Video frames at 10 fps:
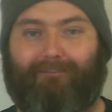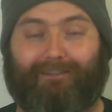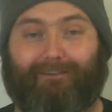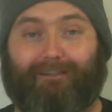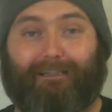
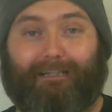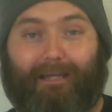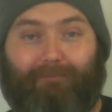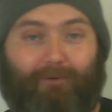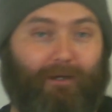So
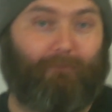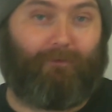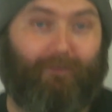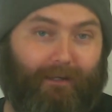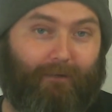if you went with
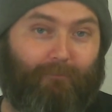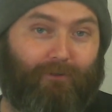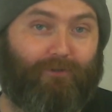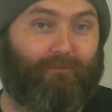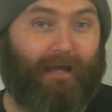number
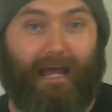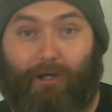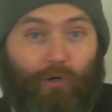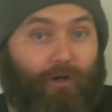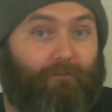2 man, it
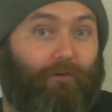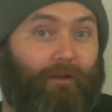could have only